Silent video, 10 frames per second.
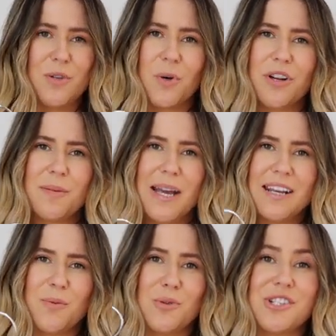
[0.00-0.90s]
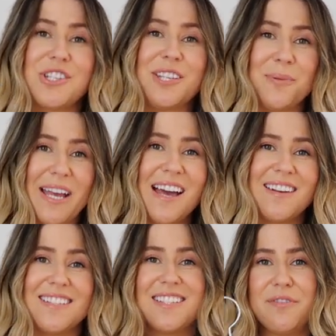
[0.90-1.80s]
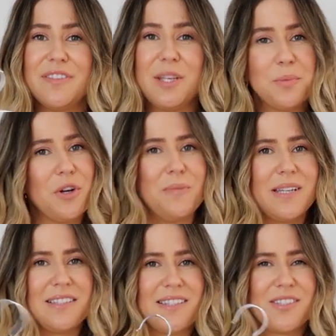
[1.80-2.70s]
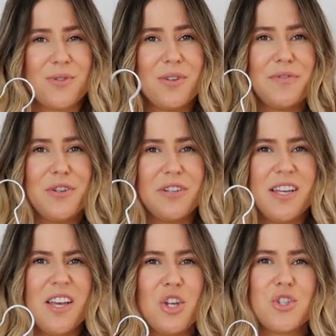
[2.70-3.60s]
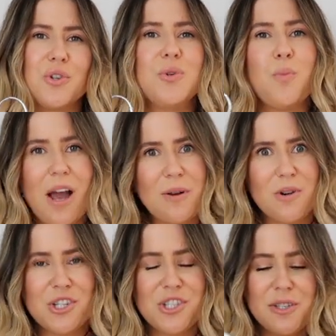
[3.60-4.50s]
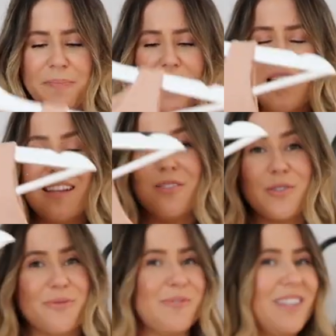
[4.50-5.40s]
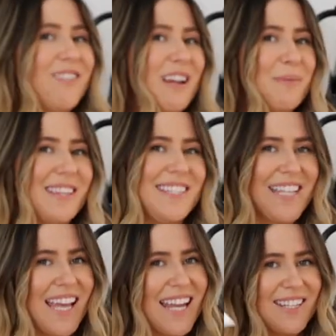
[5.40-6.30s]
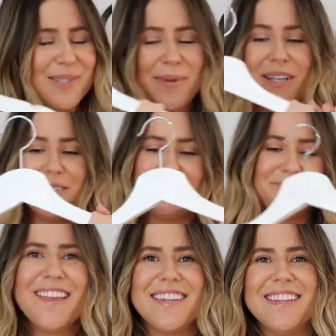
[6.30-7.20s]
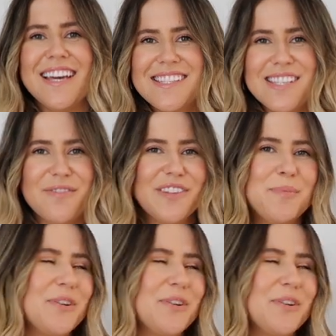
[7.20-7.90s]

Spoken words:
if you're worried about it washing you out, it definitely won't because it's sort of not too whitewashed. And it looks really great with the tan as well. Then last up for the